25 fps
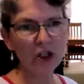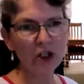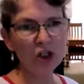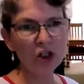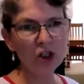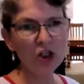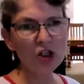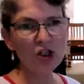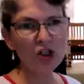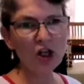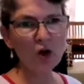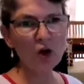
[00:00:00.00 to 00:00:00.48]

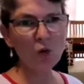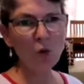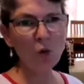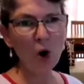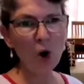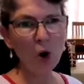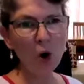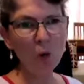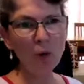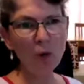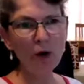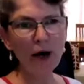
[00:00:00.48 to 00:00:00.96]
So
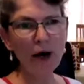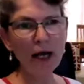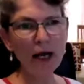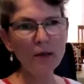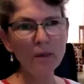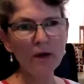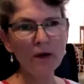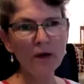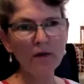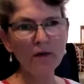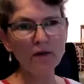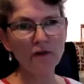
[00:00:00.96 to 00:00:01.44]
what we're
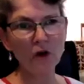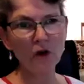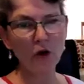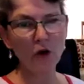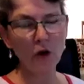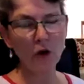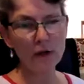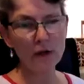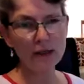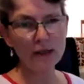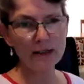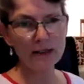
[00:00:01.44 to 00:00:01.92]
aiming
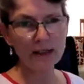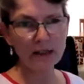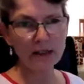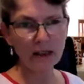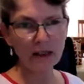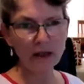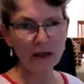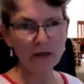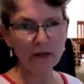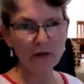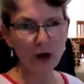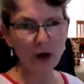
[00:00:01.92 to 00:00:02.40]
for is to
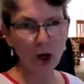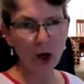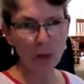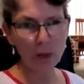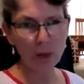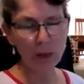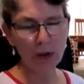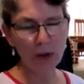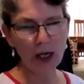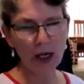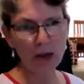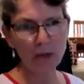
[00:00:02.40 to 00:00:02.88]
give our
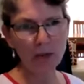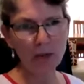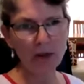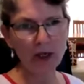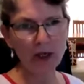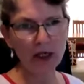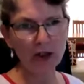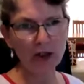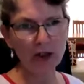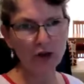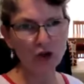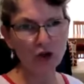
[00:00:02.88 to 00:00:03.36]
primary
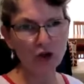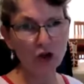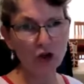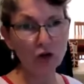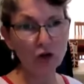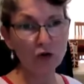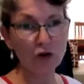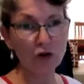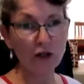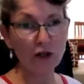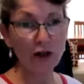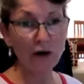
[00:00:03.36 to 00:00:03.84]
age
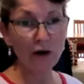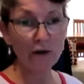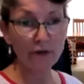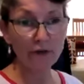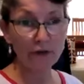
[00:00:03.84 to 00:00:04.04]
children